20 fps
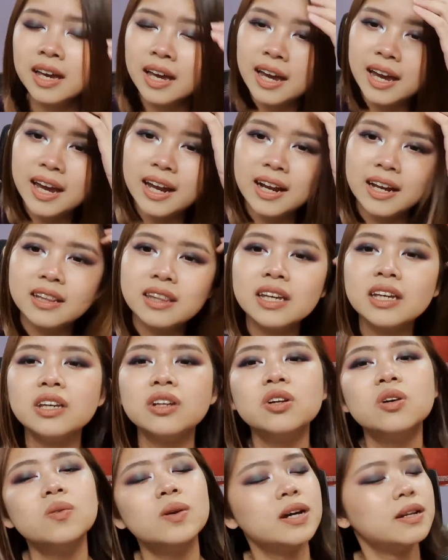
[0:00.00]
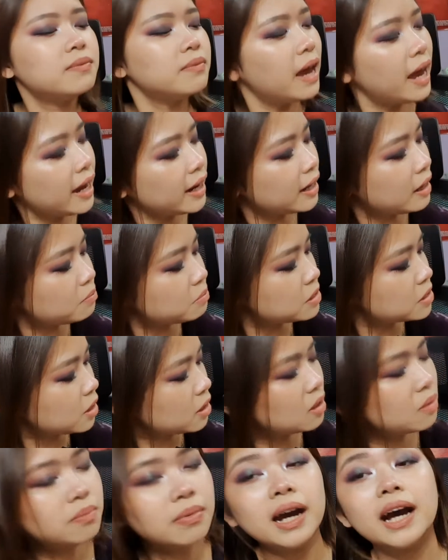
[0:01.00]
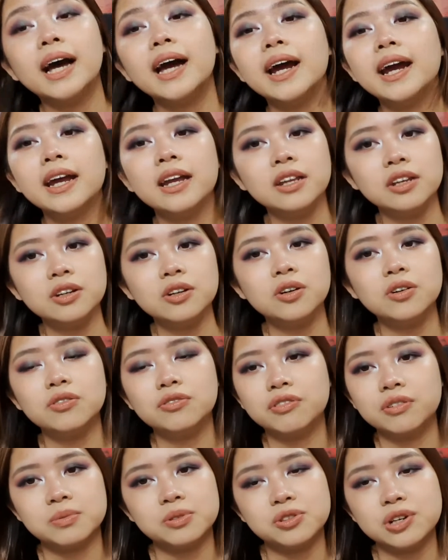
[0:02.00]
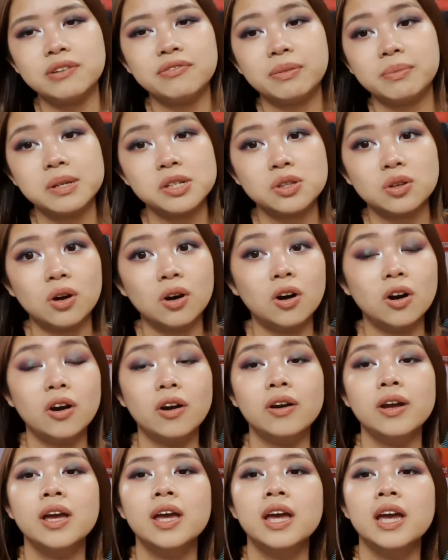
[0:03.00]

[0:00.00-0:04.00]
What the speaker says: And I think, you know what, heck, I'm just gonna buy, you know, straight from the store,